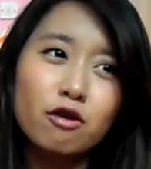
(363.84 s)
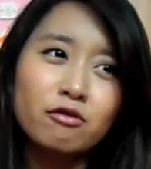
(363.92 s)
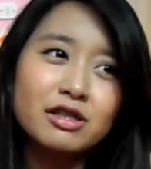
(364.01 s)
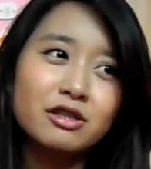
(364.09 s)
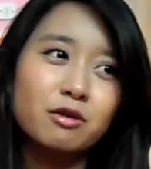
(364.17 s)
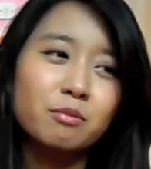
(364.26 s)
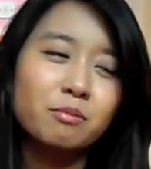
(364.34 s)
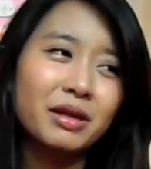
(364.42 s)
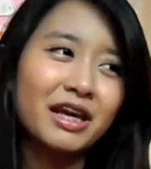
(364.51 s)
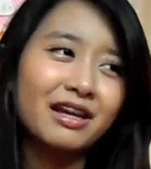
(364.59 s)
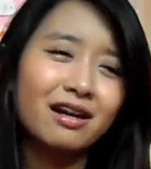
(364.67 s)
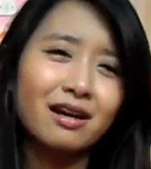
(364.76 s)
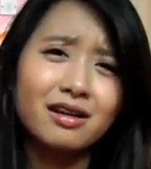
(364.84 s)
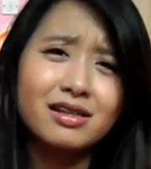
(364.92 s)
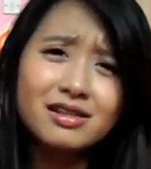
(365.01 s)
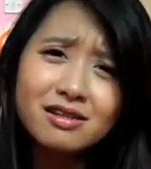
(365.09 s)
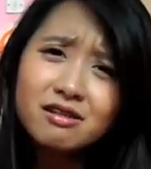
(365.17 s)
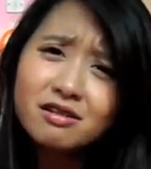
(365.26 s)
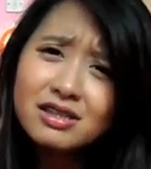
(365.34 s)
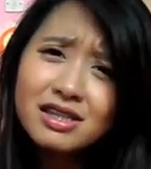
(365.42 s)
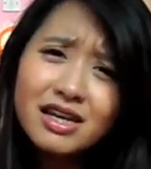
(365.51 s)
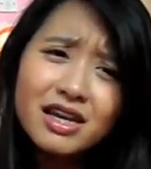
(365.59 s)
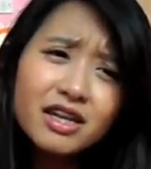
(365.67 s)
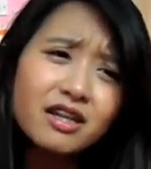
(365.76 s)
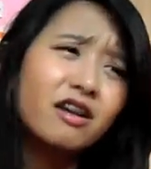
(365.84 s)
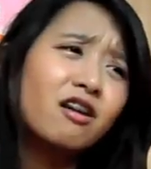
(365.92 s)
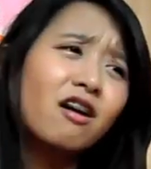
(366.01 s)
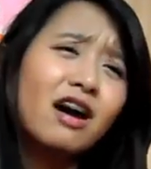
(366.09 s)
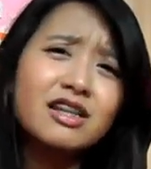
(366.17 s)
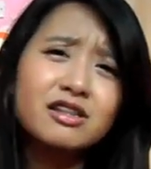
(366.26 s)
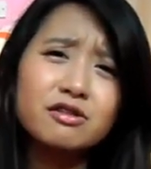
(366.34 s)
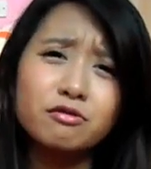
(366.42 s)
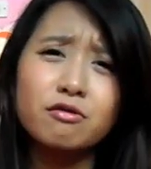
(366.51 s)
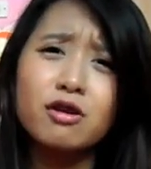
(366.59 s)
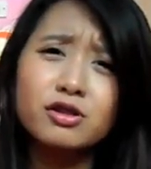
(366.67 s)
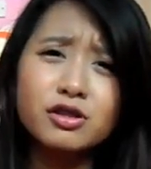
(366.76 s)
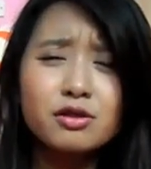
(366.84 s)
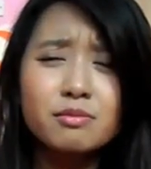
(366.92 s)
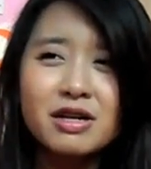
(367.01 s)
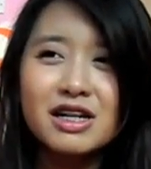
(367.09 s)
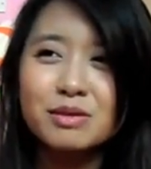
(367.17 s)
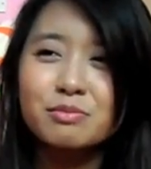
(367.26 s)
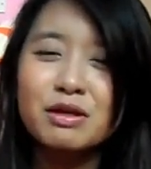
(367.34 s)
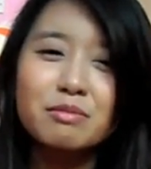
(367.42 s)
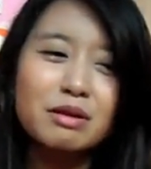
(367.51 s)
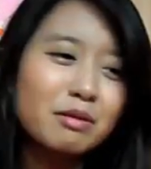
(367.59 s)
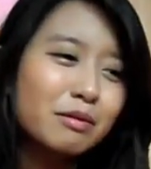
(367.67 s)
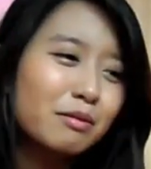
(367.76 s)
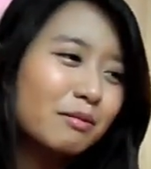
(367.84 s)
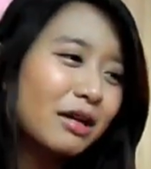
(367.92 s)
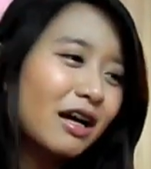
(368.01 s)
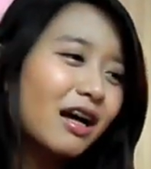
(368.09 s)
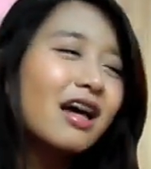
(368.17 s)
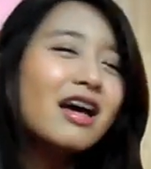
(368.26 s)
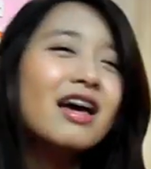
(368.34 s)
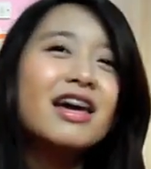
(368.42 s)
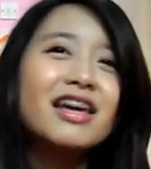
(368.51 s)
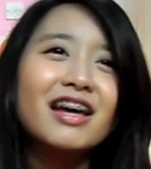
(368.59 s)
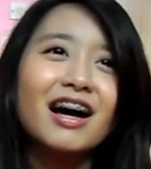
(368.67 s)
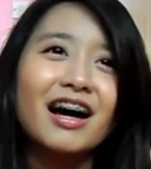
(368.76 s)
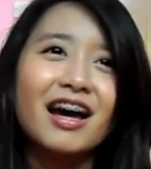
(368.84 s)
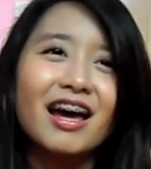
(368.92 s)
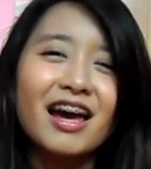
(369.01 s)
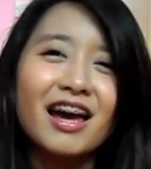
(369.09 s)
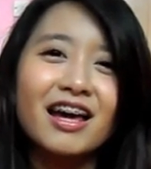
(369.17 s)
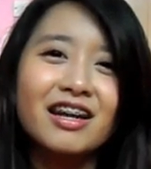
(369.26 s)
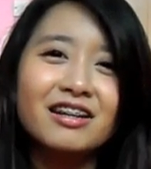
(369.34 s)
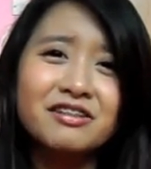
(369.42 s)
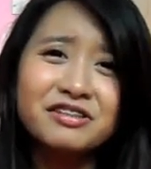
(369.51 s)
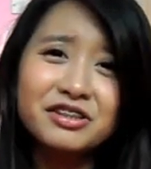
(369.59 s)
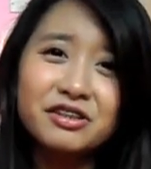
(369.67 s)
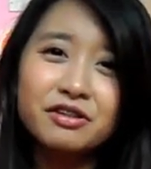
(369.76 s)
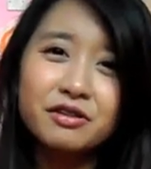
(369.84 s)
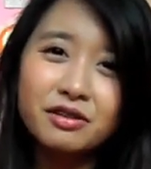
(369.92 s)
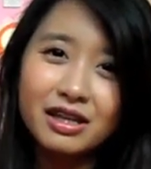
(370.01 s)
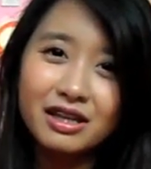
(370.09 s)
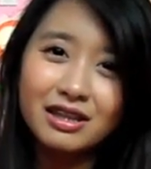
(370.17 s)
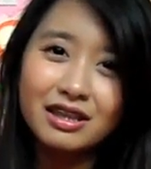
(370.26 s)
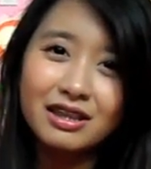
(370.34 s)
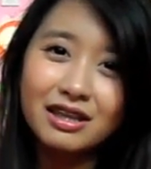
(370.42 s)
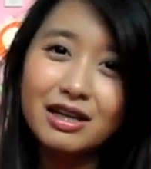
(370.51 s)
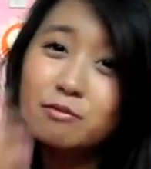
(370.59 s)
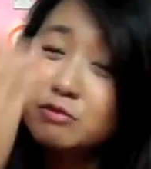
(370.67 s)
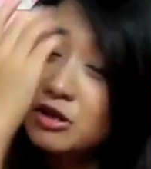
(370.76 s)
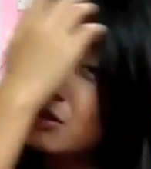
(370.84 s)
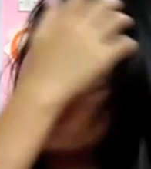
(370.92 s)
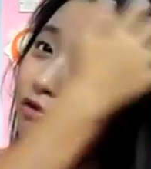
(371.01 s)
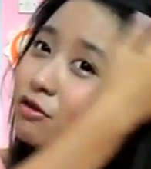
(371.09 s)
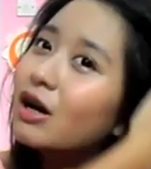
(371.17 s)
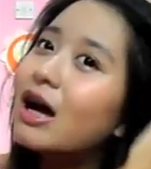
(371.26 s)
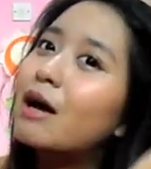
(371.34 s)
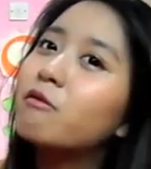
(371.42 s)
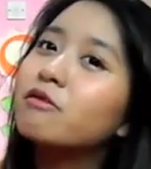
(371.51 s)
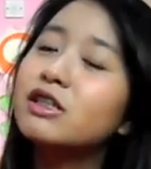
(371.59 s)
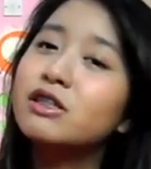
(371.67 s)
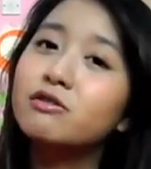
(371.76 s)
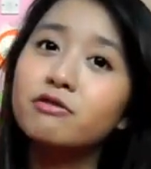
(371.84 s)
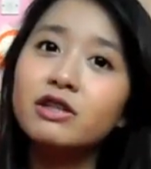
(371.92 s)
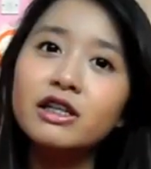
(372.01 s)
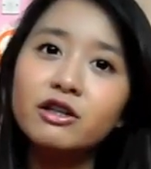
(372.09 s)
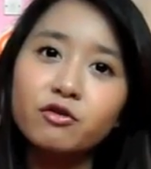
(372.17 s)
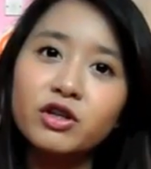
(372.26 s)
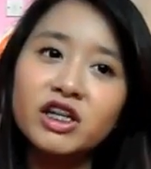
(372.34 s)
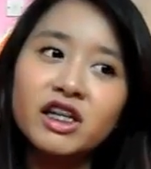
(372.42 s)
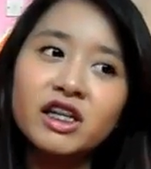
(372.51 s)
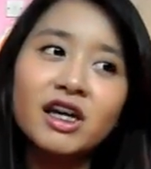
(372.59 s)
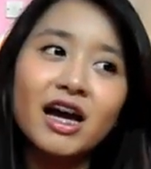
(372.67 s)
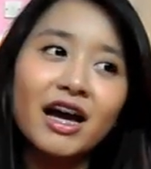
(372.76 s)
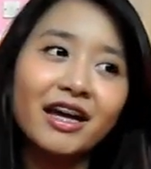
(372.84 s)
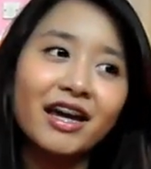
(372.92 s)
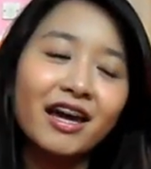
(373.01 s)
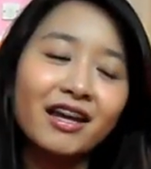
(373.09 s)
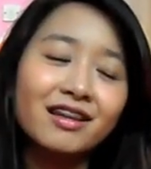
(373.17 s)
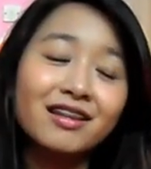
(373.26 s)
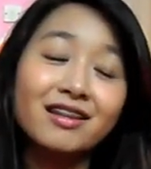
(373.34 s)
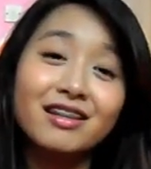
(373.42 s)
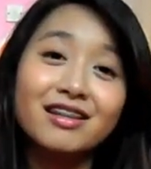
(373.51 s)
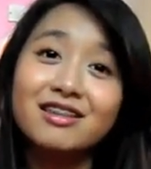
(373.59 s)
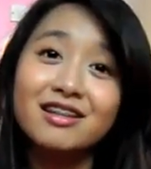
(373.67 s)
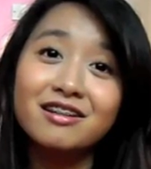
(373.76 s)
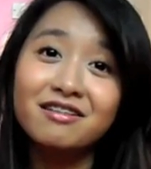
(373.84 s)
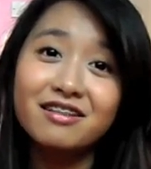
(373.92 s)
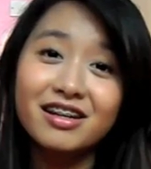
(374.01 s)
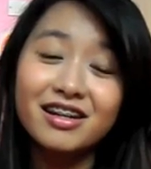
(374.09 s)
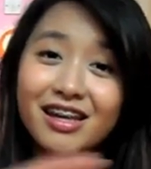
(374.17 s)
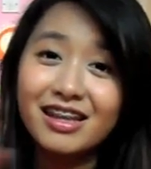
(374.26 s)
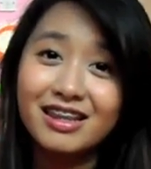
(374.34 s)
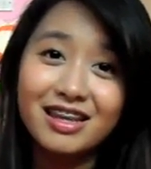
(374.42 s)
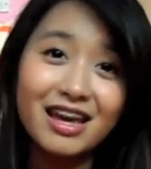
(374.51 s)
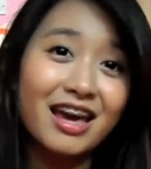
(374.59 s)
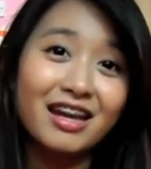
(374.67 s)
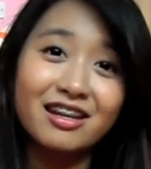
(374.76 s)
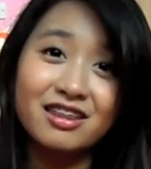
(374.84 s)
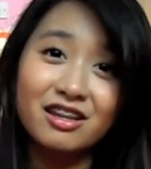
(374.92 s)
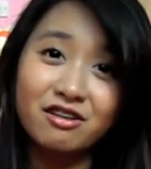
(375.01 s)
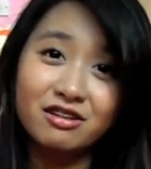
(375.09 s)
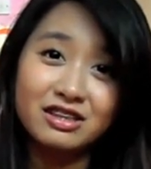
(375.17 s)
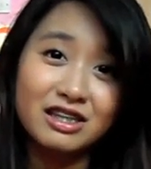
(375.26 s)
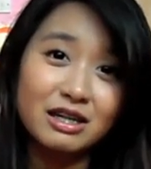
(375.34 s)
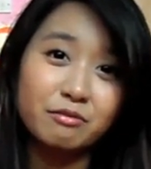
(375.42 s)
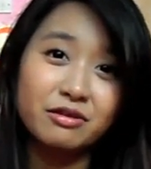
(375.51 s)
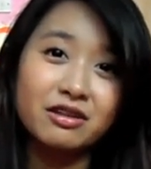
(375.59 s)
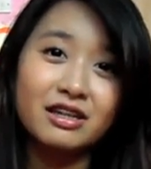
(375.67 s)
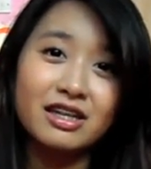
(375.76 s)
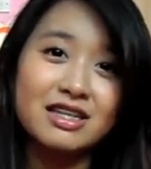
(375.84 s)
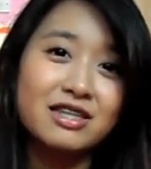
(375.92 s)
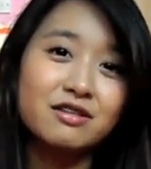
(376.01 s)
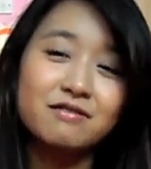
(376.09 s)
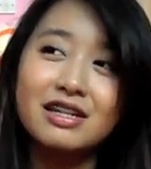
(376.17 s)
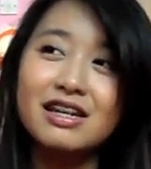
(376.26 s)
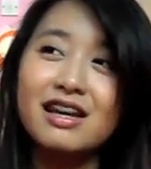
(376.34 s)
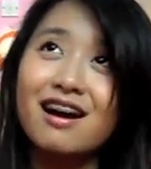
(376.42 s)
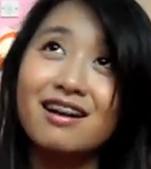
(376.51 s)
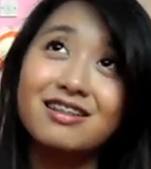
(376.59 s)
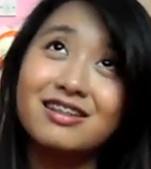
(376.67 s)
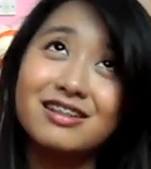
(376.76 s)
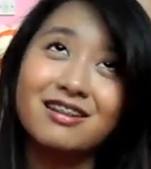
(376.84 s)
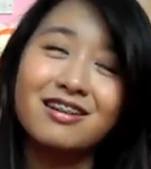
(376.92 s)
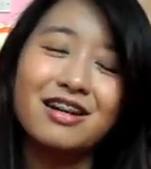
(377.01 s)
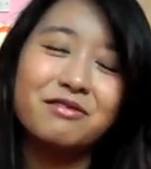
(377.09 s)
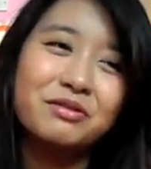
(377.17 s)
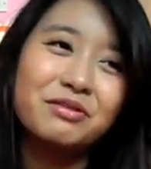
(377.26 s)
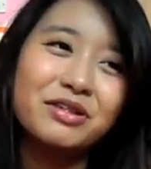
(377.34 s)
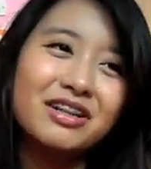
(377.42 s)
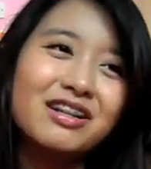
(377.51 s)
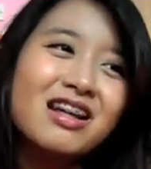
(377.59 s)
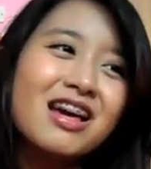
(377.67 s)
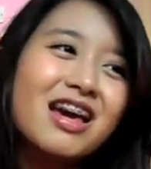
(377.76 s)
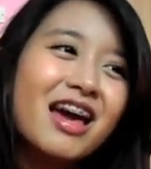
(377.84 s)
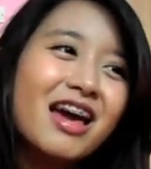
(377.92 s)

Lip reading: I always complain like, seriously, they call us to walk so much, blah blah blah blah blah. Yeah, and also in terms of food, I was really greedy. I can literally eat anything on the table. It's really undescribable.